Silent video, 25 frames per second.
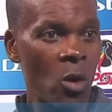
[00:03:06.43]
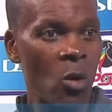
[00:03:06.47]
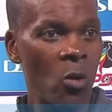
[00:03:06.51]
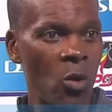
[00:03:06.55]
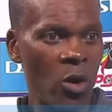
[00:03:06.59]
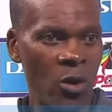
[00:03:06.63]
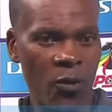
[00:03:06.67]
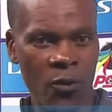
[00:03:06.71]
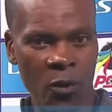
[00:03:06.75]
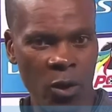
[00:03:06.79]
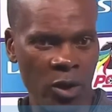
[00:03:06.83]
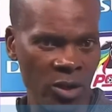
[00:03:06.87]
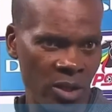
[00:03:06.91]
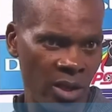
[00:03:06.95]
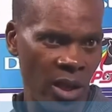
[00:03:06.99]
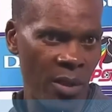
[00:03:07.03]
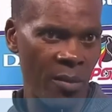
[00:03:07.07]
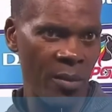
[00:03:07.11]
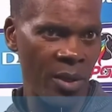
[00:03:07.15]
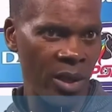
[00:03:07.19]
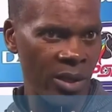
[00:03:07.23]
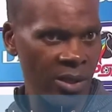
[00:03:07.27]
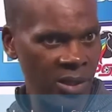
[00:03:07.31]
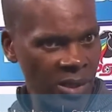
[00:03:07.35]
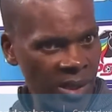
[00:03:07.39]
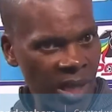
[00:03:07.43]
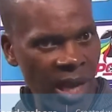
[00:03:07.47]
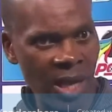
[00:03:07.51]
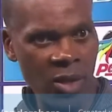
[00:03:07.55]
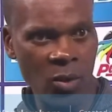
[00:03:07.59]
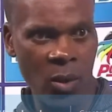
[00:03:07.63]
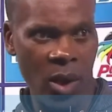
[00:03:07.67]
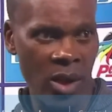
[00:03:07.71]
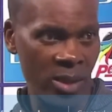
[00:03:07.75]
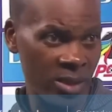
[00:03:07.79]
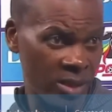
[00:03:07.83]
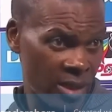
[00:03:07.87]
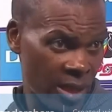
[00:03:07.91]
We'll force them inside.
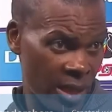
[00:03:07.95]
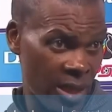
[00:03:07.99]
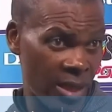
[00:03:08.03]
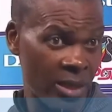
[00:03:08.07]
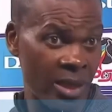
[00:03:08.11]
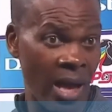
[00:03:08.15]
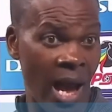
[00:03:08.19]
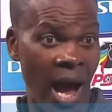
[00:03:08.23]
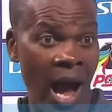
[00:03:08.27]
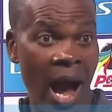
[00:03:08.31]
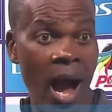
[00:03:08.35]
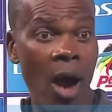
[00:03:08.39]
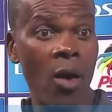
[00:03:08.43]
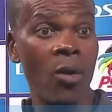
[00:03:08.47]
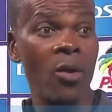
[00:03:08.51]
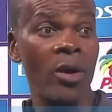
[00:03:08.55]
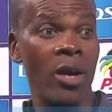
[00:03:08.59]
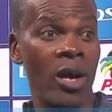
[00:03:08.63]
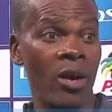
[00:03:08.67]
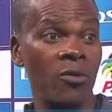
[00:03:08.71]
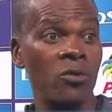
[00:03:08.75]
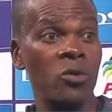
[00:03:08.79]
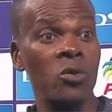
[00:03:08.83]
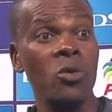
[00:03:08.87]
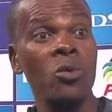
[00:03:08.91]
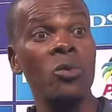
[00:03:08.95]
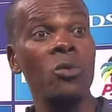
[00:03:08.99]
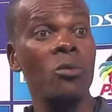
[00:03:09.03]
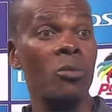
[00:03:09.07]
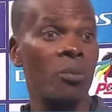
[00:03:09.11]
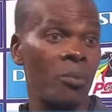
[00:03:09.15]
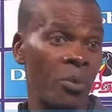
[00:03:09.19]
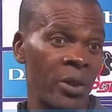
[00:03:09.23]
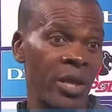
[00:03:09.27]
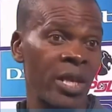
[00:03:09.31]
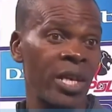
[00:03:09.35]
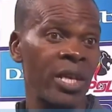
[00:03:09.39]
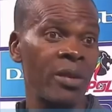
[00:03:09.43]
Once they now have to
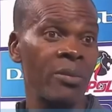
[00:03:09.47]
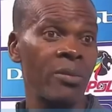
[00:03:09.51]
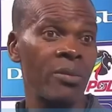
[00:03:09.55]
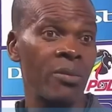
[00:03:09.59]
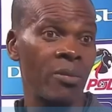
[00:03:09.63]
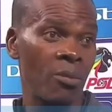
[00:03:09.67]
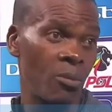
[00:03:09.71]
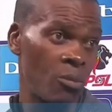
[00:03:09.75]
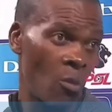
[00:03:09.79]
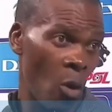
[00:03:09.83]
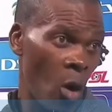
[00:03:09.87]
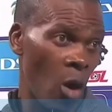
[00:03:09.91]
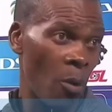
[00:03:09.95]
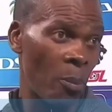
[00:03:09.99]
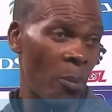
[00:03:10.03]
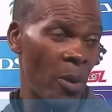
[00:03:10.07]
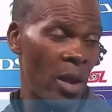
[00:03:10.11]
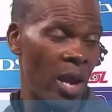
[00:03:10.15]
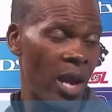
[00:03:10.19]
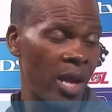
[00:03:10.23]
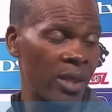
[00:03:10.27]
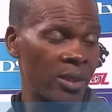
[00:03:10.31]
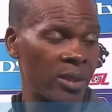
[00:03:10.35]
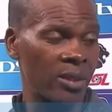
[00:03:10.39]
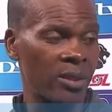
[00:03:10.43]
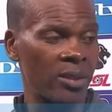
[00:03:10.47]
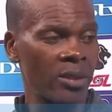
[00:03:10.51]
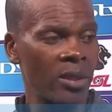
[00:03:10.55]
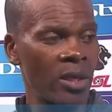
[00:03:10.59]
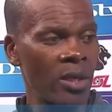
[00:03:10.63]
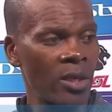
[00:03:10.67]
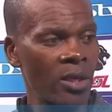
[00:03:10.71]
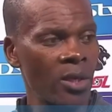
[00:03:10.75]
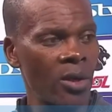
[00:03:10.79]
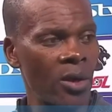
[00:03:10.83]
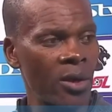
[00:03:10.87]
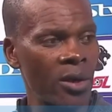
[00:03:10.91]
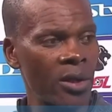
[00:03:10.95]
bring in more players,
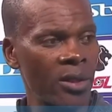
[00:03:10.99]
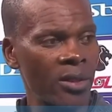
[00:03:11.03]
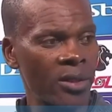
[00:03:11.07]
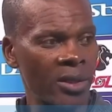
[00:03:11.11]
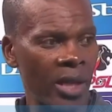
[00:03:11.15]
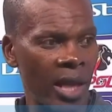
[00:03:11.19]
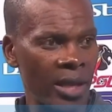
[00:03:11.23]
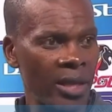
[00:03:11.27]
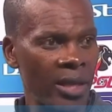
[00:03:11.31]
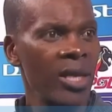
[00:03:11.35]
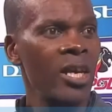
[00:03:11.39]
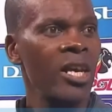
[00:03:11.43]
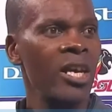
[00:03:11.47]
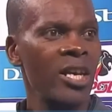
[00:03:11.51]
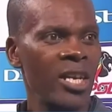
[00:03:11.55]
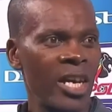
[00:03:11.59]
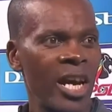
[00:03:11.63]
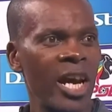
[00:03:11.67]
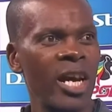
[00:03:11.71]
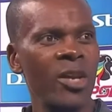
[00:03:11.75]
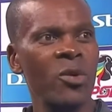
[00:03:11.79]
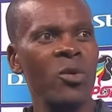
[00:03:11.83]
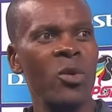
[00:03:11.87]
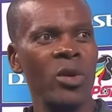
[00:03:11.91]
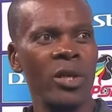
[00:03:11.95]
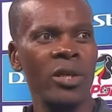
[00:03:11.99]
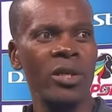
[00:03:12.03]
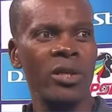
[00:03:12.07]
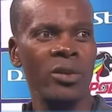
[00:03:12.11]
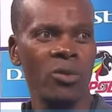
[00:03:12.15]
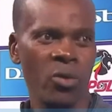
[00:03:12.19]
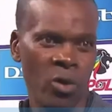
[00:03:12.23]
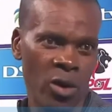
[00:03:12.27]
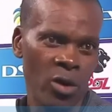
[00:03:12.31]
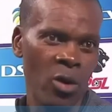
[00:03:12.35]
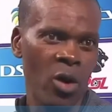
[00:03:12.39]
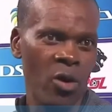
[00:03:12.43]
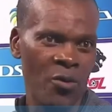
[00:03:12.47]
you know, inside, then
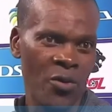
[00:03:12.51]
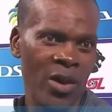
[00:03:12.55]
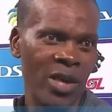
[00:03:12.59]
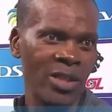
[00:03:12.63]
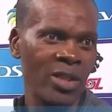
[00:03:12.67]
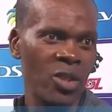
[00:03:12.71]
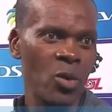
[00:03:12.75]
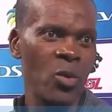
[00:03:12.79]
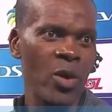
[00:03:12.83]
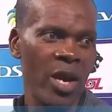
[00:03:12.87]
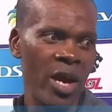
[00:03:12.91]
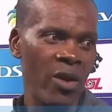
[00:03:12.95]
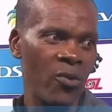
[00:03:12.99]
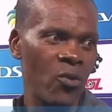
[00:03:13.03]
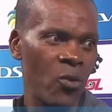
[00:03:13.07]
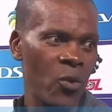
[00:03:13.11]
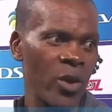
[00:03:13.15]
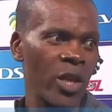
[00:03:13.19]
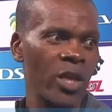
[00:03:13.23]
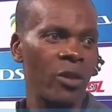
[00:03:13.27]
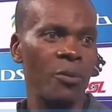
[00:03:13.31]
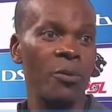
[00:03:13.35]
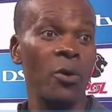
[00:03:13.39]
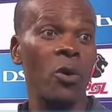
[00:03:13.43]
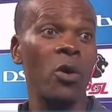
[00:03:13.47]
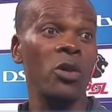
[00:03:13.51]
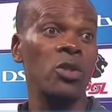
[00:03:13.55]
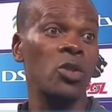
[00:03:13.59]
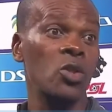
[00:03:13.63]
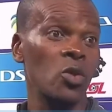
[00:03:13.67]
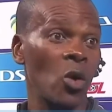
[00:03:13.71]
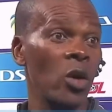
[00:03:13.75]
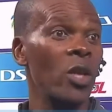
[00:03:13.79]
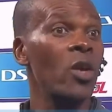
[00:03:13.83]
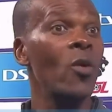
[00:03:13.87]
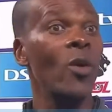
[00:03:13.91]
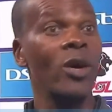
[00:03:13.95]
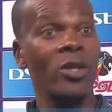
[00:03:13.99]
we'll obviously we have width, because
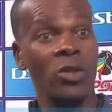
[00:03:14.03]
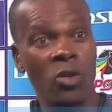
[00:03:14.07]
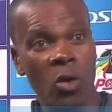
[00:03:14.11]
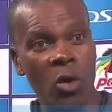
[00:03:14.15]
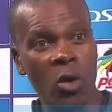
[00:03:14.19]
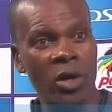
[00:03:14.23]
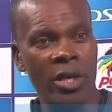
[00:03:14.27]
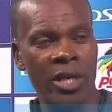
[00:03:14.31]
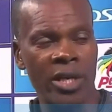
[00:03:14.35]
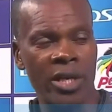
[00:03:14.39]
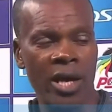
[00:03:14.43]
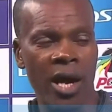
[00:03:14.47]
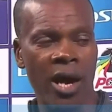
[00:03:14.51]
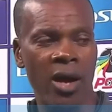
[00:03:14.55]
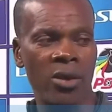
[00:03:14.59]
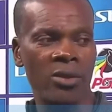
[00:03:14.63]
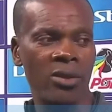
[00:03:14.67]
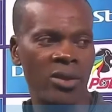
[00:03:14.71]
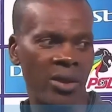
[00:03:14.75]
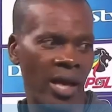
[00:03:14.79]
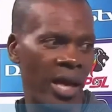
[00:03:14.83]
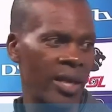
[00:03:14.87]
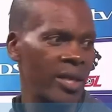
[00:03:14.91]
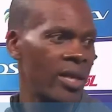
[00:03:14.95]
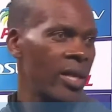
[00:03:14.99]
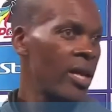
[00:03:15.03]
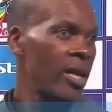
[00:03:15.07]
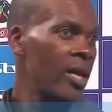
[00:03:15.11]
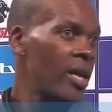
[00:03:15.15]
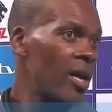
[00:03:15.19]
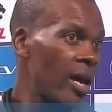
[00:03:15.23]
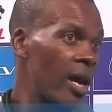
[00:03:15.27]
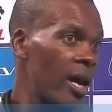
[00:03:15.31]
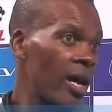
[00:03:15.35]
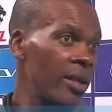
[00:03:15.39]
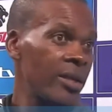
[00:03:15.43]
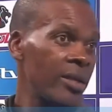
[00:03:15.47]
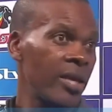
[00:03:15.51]
Soli was already outside
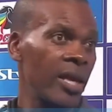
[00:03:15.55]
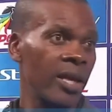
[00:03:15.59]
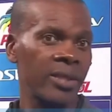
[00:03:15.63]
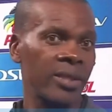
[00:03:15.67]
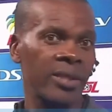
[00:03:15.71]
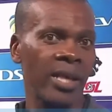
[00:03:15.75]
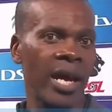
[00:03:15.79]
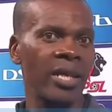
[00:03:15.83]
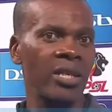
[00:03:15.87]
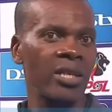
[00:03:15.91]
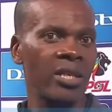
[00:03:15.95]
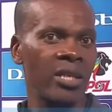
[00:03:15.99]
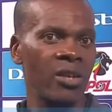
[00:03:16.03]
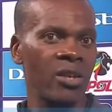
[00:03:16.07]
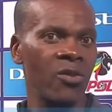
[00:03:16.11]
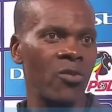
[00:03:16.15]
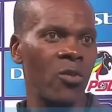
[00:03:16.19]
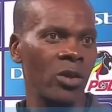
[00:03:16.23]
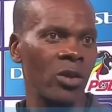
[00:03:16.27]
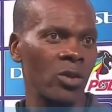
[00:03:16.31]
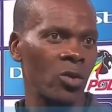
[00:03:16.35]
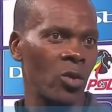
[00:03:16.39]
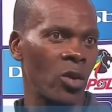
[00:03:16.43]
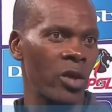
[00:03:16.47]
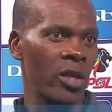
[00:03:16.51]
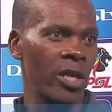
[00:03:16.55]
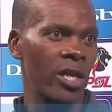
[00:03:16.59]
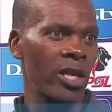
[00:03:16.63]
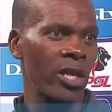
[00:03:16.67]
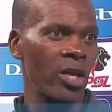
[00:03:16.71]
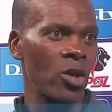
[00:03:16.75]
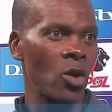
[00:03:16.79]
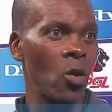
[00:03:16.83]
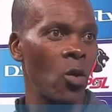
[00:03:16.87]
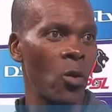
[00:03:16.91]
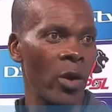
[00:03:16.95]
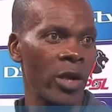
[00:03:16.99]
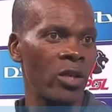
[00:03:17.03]
and that side Reeve was already,
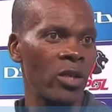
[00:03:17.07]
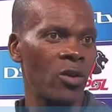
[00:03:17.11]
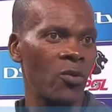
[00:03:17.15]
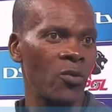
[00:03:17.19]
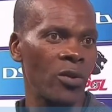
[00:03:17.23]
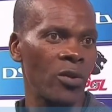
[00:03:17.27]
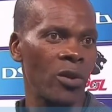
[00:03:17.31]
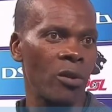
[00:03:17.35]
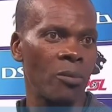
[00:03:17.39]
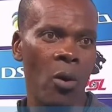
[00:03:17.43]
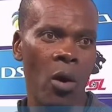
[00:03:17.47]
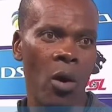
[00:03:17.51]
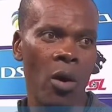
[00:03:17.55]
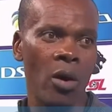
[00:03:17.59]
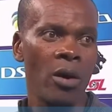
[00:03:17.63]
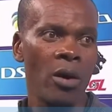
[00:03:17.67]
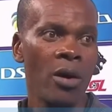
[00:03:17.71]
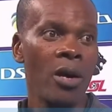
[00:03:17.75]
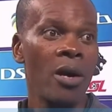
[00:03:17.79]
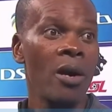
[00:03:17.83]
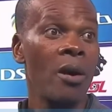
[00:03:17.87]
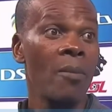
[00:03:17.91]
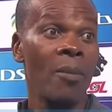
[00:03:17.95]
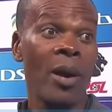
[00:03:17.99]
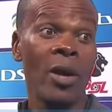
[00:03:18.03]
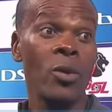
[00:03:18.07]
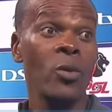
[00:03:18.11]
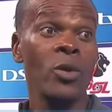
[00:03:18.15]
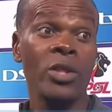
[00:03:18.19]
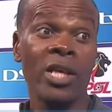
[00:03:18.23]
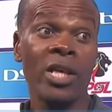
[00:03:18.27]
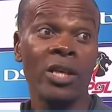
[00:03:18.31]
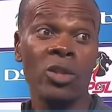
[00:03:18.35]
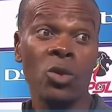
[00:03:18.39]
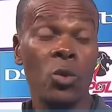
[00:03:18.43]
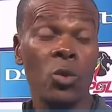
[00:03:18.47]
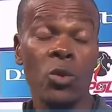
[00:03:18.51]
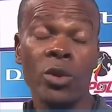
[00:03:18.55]
you know, waiting for the ball. But we
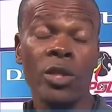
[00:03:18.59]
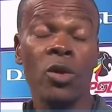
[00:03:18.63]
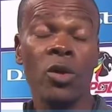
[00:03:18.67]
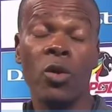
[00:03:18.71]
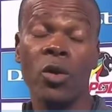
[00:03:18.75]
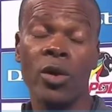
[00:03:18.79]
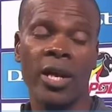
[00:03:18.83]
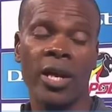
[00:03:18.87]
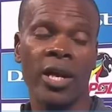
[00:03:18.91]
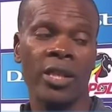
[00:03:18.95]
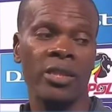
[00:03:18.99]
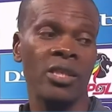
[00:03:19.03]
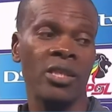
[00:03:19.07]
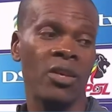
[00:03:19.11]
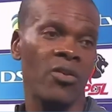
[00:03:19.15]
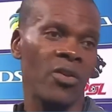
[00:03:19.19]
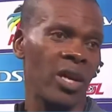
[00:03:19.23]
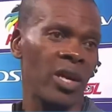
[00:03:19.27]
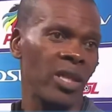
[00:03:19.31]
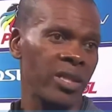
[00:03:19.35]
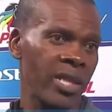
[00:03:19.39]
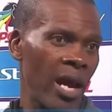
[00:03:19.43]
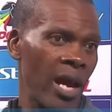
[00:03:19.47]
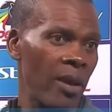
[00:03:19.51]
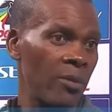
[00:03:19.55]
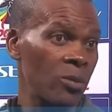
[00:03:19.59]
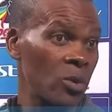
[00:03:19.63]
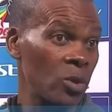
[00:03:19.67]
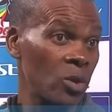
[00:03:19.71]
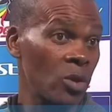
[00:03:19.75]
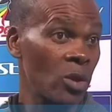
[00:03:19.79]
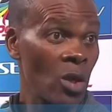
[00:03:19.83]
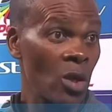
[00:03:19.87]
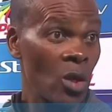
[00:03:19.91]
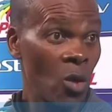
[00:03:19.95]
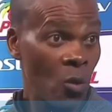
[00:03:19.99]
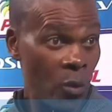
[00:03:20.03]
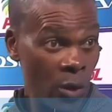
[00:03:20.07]
just couldn't connect. Several times
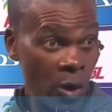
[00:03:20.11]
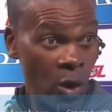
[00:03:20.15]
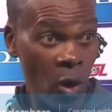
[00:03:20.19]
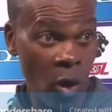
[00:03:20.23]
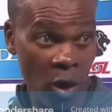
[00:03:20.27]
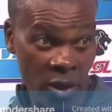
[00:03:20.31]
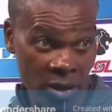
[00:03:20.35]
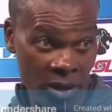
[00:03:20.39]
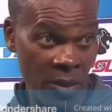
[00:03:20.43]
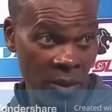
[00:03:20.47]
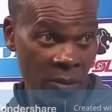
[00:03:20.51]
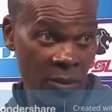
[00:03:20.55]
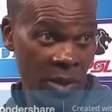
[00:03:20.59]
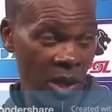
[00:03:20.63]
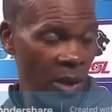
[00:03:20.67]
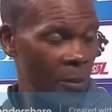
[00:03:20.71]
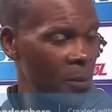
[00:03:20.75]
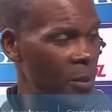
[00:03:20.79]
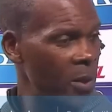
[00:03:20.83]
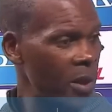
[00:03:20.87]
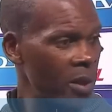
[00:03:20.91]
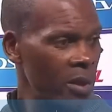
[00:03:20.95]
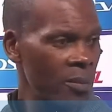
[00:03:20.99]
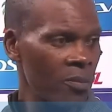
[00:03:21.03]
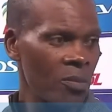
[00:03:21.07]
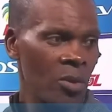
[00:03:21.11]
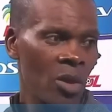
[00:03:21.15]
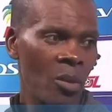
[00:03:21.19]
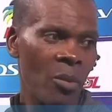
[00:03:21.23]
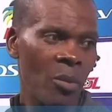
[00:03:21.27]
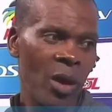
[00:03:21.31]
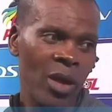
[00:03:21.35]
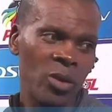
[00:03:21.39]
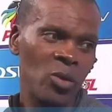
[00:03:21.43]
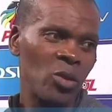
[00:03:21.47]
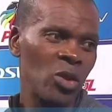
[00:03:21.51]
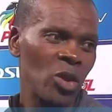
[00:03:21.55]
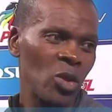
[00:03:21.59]
we caught them napping,
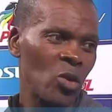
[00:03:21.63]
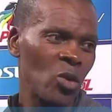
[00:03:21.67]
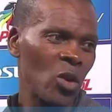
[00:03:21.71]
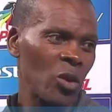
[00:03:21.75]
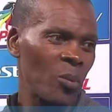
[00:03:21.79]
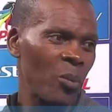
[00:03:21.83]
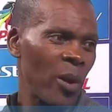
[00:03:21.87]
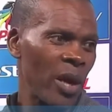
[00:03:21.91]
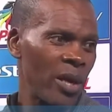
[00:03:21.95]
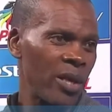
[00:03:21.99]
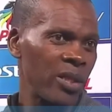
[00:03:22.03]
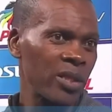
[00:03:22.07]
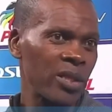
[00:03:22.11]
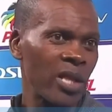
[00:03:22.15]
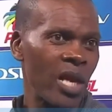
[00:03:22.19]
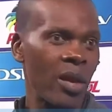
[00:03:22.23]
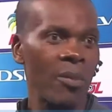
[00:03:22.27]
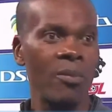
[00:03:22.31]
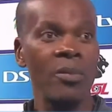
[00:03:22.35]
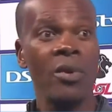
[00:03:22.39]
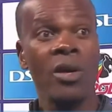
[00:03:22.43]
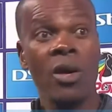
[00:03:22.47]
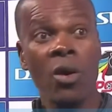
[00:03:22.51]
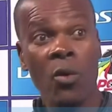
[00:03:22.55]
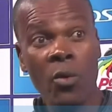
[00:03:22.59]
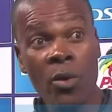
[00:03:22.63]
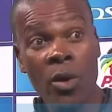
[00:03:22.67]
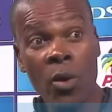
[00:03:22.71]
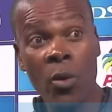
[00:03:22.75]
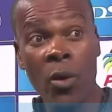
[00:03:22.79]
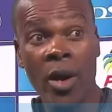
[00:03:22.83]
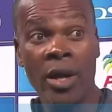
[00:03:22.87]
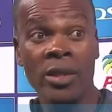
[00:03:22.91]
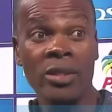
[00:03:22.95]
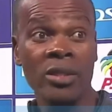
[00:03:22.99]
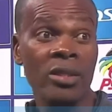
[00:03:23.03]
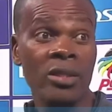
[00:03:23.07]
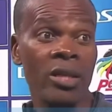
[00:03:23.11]
but we did not punish them. We
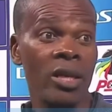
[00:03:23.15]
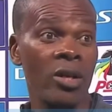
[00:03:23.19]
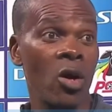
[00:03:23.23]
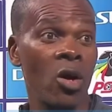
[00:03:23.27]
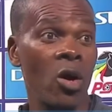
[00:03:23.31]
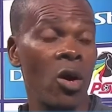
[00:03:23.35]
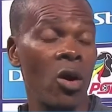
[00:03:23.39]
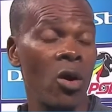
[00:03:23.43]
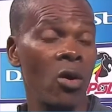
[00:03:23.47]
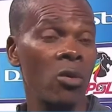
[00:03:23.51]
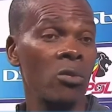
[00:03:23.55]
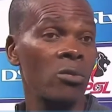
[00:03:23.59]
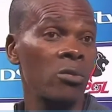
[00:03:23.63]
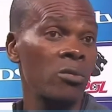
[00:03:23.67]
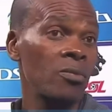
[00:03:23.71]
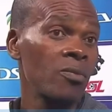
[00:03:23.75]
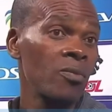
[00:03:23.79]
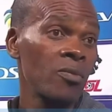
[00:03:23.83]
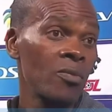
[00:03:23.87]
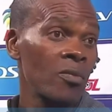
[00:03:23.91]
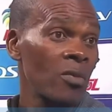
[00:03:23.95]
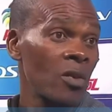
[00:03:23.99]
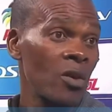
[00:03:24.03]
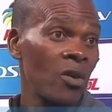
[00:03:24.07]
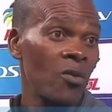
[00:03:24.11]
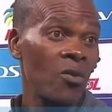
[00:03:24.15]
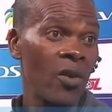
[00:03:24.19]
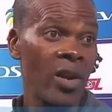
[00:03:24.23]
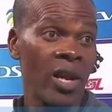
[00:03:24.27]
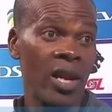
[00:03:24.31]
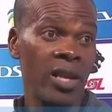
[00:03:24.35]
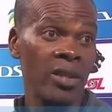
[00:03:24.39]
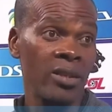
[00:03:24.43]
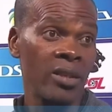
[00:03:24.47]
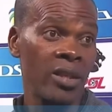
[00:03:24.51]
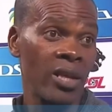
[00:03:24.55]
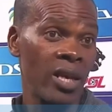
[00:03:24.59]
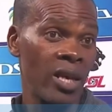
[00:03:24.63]
went, you know,
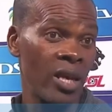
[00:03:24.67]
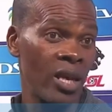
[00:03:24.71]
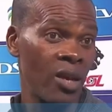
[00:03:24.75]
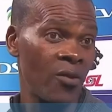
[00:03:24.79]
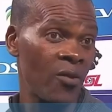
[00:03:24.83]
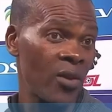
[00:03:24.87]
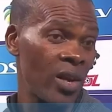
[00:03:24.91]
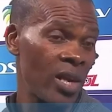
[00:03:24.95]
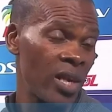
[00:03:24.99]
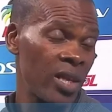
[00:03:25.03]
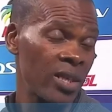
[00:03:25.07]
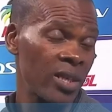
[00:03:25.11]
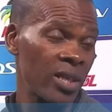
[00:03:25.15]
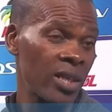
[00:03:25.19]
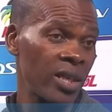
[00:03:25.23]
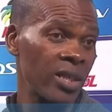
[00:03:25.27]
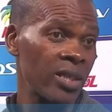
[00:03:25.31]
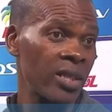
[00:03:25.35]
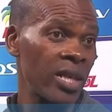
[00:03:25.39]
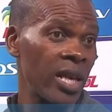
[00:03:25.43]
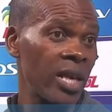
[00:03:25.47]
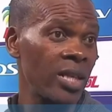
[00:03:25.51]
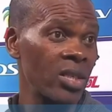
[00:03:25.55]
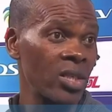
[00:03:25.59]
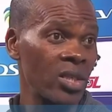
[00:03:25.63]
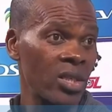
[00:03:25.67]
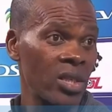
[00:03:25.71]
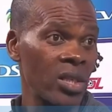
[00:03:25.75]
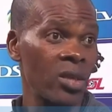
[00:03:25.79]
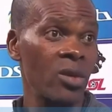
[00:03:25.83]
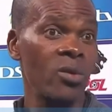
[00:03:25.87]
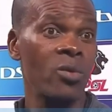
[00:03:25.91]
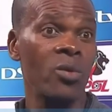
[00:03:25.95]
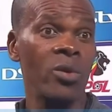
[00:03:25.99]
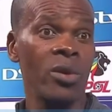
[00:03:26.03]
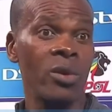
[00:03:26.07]
final third entry.